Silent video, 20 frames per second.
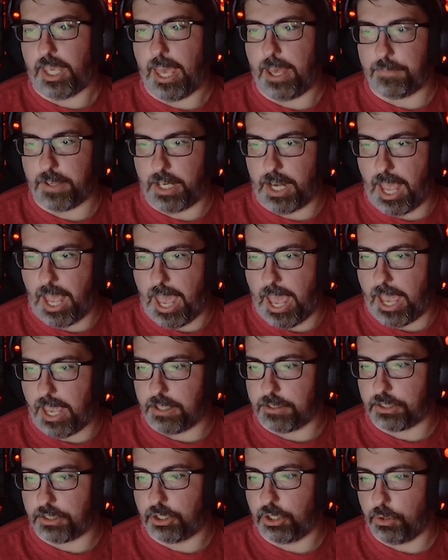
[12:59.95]
Kevin
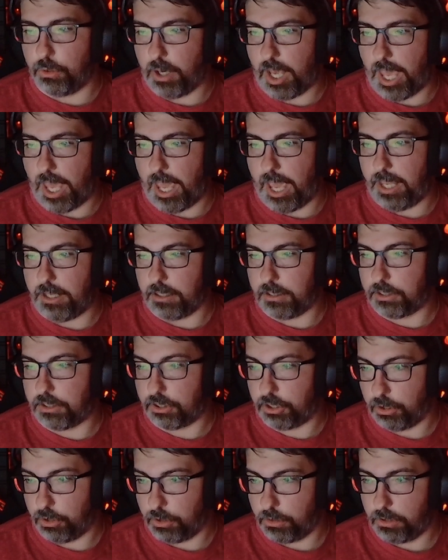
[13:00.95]

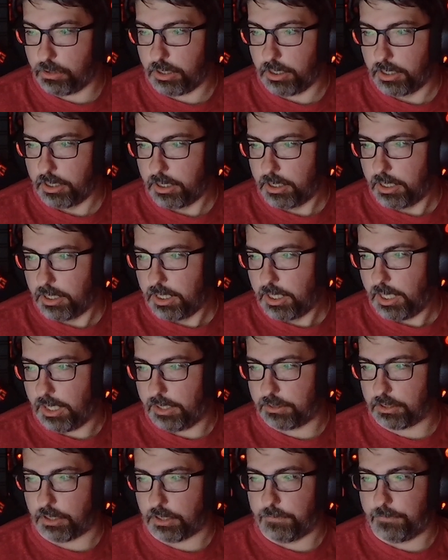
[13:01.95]
A282
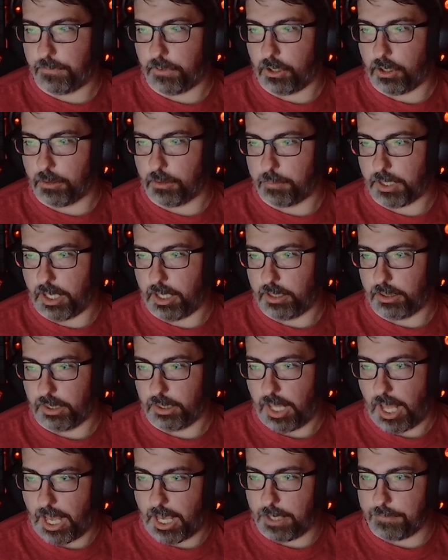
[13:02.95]
is confirmed
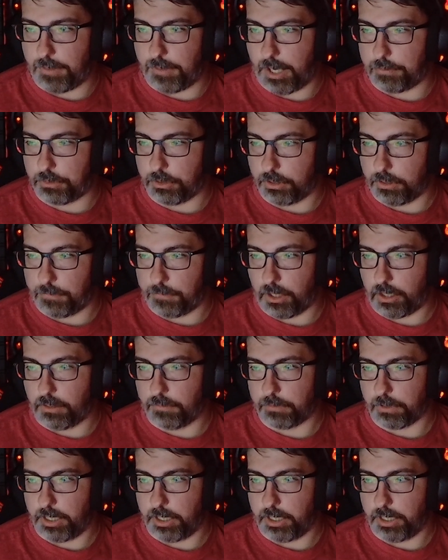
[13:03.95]
alive after the fall